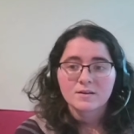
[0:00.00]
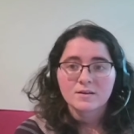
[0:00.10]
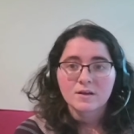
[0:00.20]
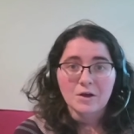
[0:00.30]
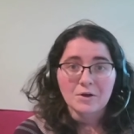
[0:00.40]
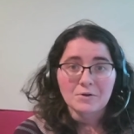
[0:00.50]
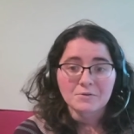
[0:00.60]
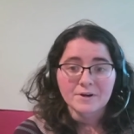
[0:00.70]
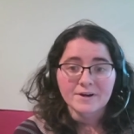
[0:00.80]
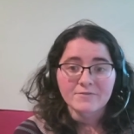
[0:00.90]

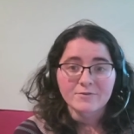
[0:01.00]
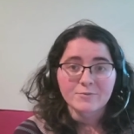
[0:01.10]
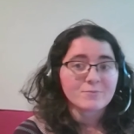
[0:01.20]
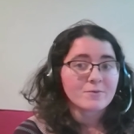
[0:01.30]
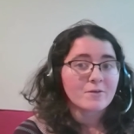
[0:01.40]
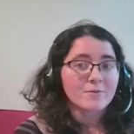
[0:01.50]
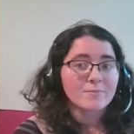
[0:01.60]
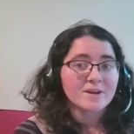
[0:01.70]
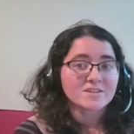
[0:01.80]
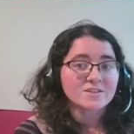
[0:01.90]
Alright everyone, and welcome
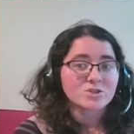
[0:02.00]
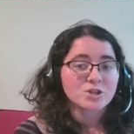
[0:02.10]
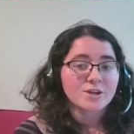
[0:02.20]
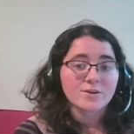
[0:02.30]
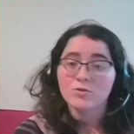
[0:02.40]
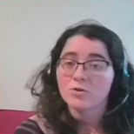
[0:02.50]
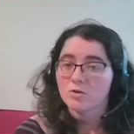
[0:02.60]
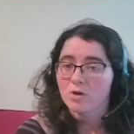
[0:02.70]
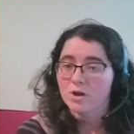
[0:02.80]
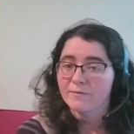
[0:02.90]
back to the channel, or
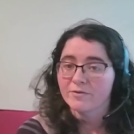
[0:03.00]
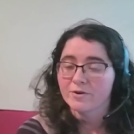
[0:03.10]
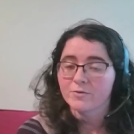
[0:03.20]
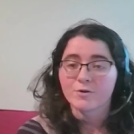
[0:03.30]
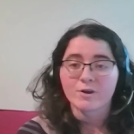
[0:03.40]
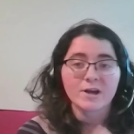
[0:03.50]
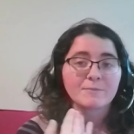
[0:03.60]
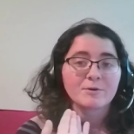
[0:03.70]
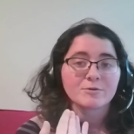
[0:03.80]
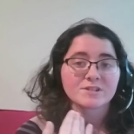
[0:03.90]
welcome if you're new here. I'm
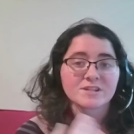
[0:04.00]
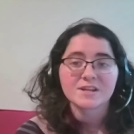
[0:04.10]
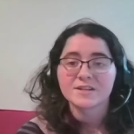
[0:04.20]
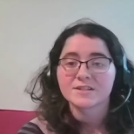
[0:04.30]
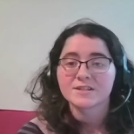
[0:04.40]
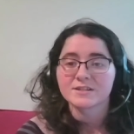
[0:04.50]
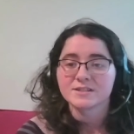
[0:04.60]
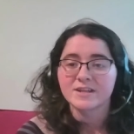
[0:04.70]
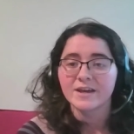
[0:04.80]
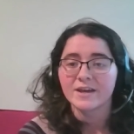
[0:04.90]
Christina, and
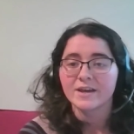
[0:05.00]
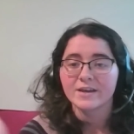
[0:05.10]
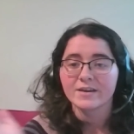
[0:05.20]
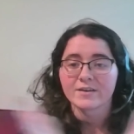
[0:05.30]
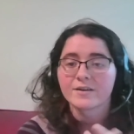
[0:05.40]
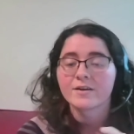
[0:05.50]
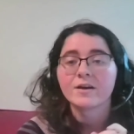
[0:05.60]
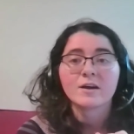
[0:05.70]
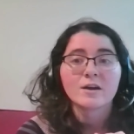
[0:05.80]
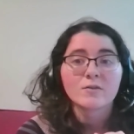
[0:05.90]
today
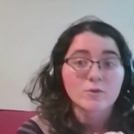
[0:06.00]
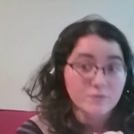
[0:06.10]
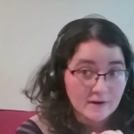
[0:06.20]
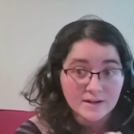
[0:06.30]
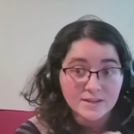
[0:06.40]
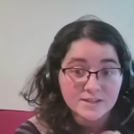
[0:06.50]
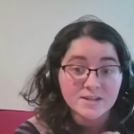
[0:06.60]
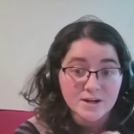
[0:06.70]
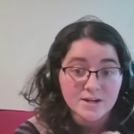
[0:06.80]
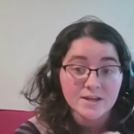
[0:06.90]
we're finally
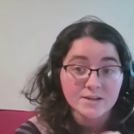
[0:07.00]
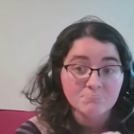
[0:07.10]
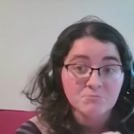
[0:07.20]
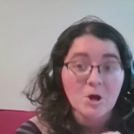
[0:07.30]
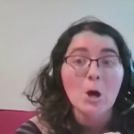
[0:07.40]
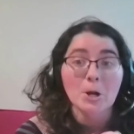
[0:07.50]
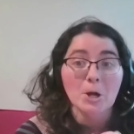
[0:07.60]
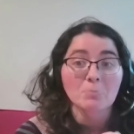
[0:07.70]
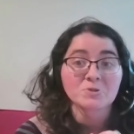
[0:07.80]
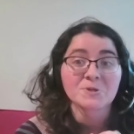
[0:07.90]
gonna get caught
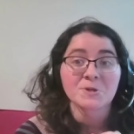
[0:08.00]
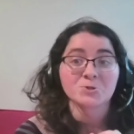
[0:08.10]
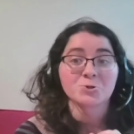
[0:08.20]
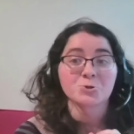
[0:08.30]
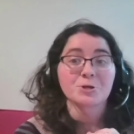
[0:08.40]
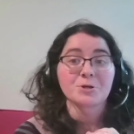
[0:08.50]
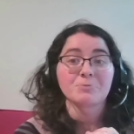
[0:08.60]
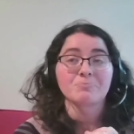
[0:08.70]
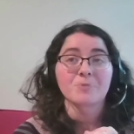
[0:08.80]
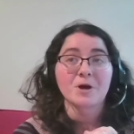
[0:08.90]
up, essentially.
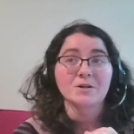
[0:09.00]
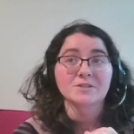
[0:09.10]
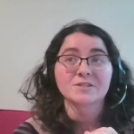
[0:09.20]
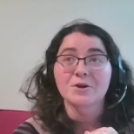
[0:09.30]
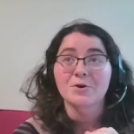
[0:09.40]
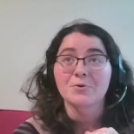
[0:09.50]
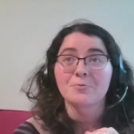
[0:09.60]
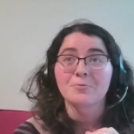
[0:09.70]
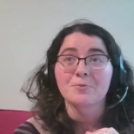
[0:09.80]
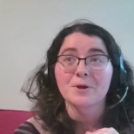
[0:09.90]
Uh, so
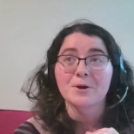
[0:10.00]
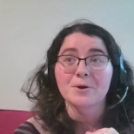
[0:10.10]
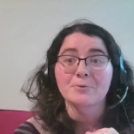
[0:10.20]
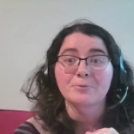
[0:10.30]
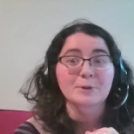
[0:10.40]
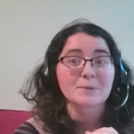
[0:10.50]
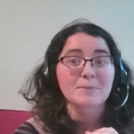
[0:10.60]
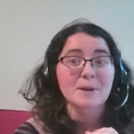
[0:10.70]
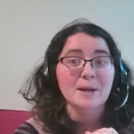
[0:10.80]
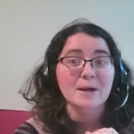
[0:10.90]
we are really
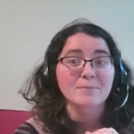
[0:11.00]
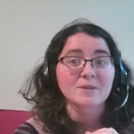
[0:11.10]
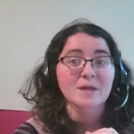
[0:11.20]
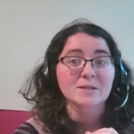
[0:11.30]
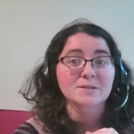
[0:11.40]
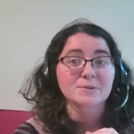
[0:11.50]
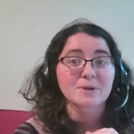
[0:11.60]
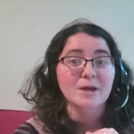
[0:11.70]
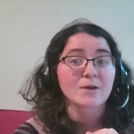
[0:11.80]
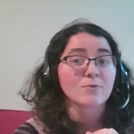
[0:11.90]
behind, but that's
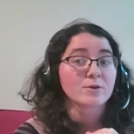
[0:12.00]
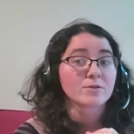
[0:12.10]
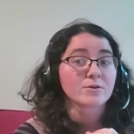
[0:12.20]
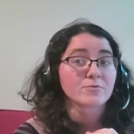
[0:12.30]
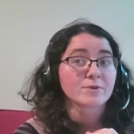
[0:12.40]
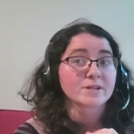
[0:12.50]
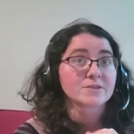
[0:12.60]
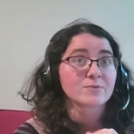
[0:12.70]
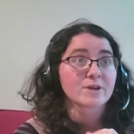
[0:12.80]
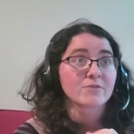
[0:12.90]
okay, with good
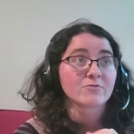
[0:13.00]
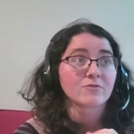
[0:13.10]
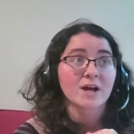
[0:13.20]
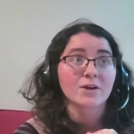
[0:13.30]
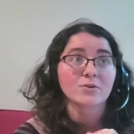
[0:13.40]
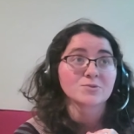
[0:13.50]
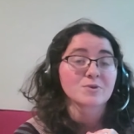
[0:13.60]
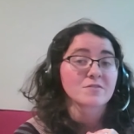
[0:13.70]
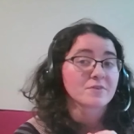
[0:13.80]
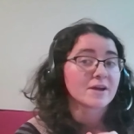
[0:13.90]
reason. We had finals, we had
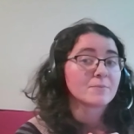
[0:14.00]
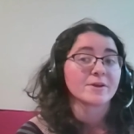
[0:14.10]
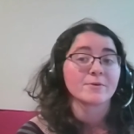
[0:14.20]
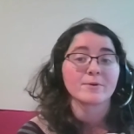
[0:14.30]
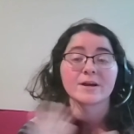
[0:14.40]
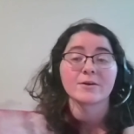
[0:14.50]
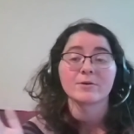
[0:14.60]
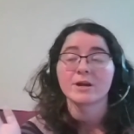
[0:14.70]
family around,